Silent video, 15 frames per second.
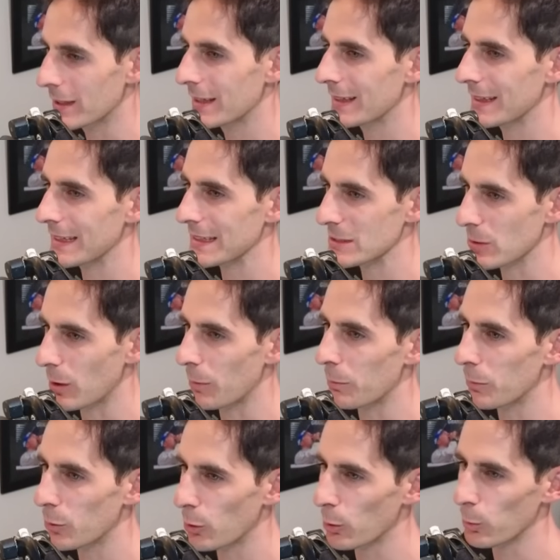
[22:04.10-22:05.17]
he's got
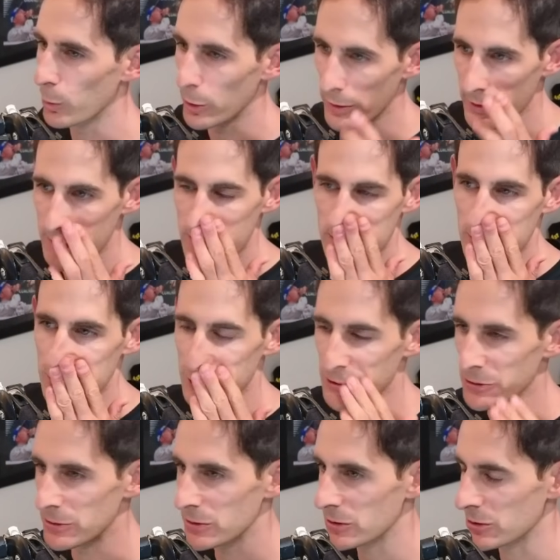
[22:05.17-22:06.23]
more work to
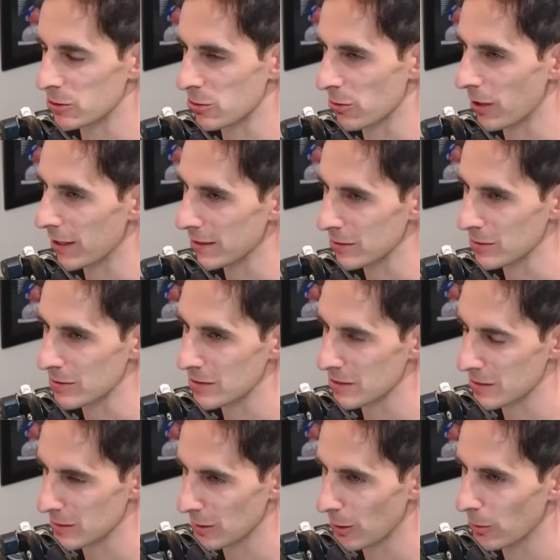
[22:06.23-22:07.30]
do to try to
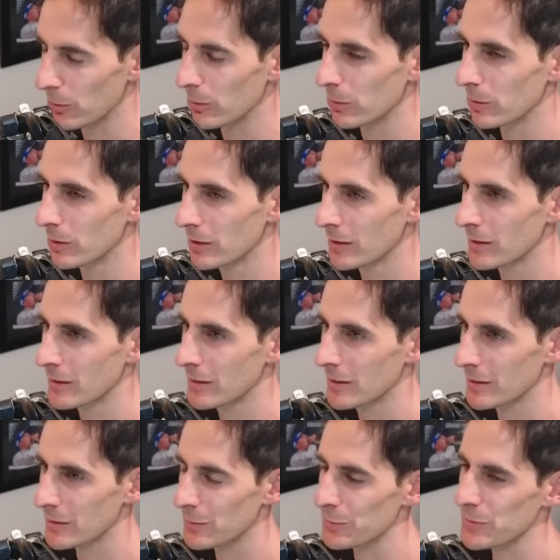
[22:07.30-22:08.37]
slow
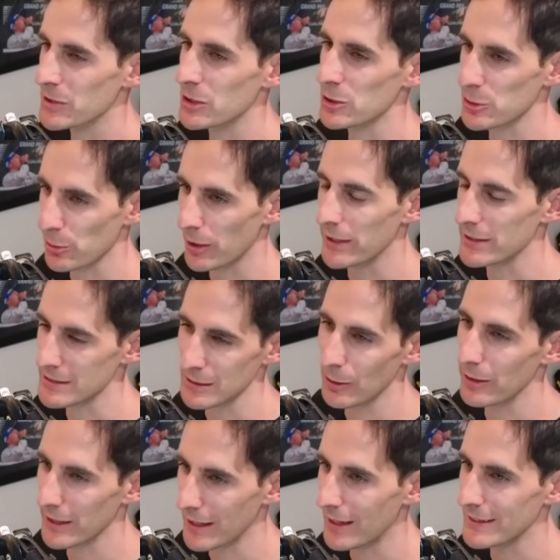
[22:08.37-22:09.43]

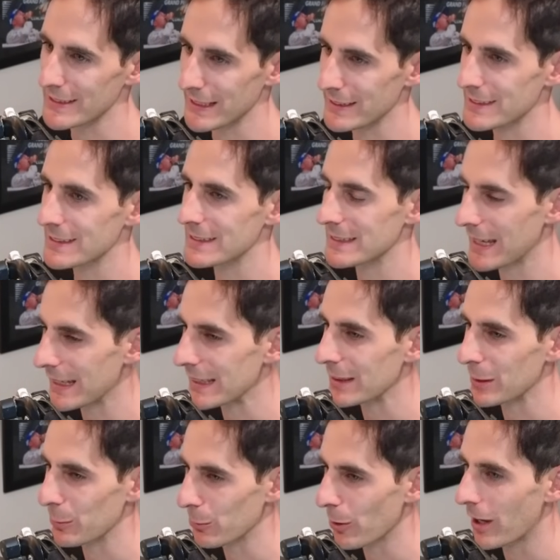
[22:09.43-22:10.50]
the car down to take the
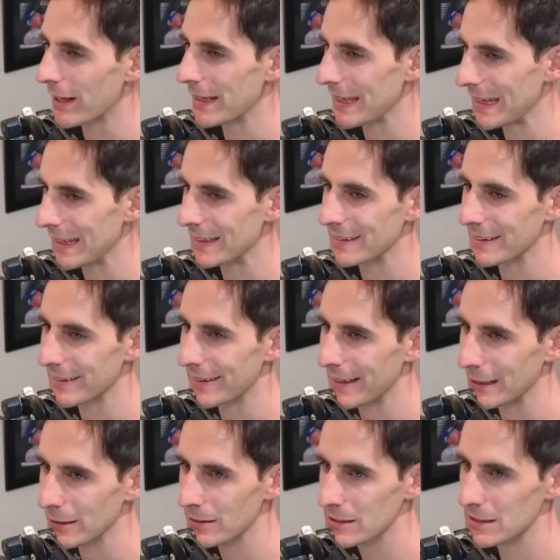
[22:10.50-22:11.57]
right-hander. That
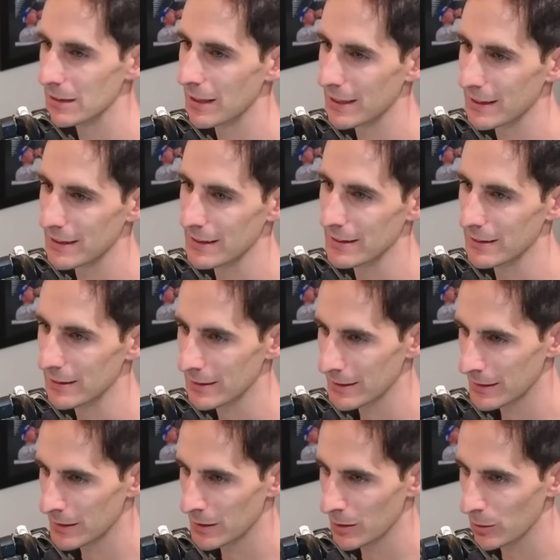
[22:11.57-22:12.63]
looks like
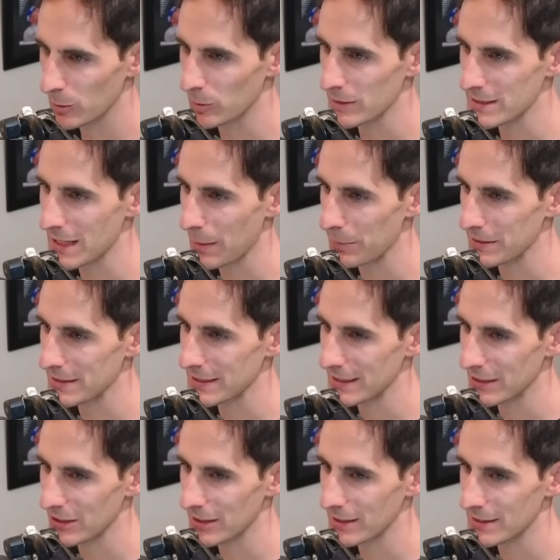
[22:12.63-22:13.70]
what's happened here.
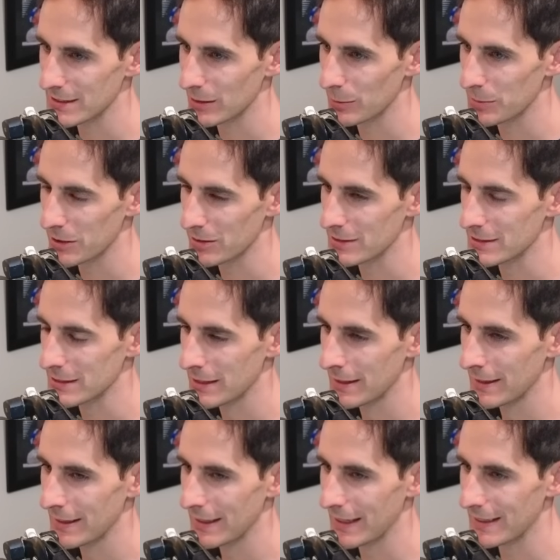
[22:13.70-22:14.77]
You can tell because
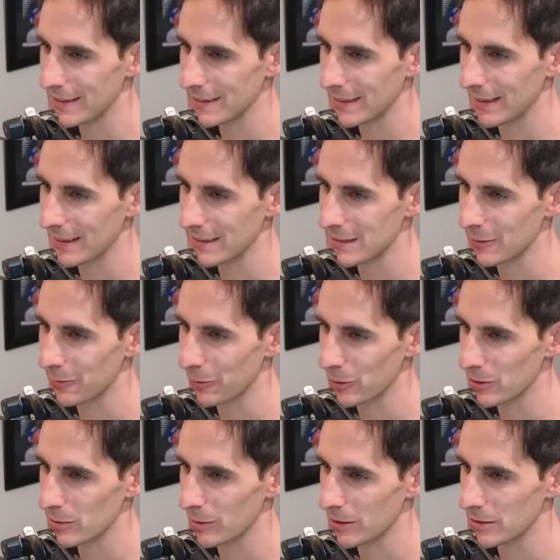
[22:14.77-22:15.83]
Antonelli's the
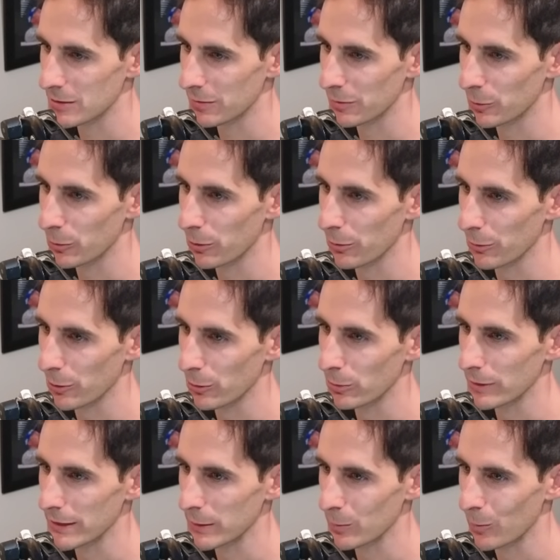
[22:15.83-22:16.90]
first one to full throttle
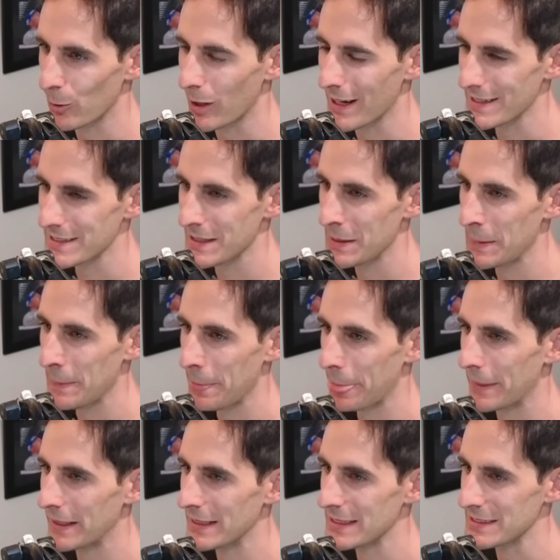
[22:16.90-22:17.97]
in white
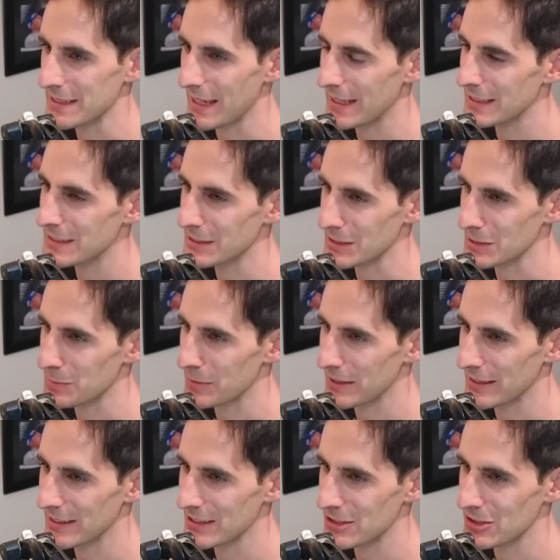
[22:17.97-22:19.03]
and his exit speed
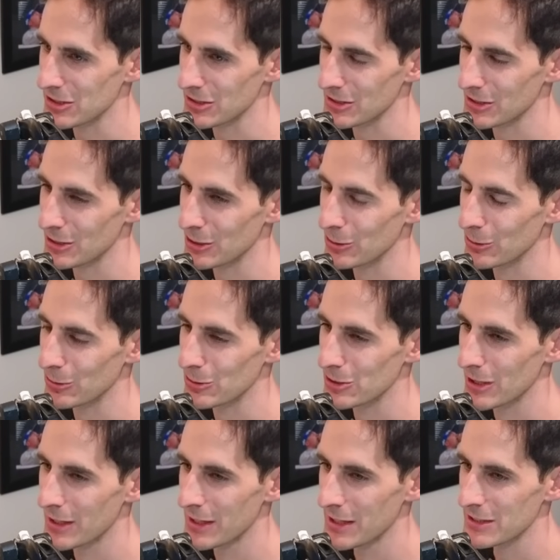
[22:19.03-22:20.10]
is just huge.
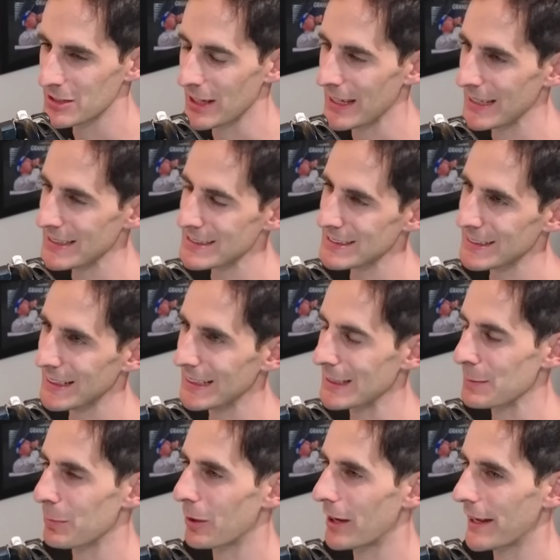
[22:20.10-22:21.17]
So Antonelli
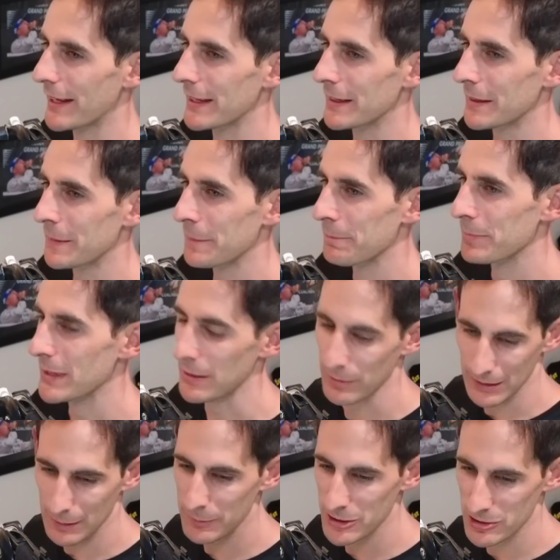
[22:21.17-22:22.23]

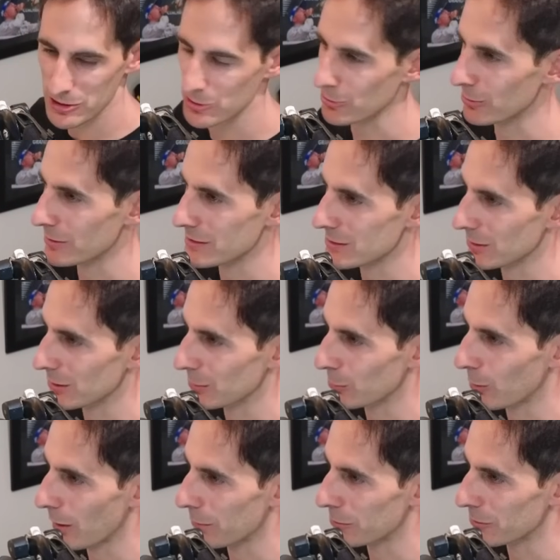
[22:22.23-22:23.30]
let me just draw this on the
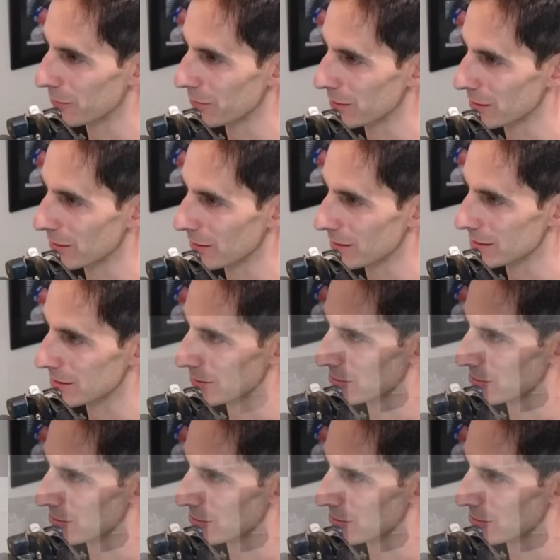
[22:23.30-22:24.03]
whiteboard for you guys. I'll show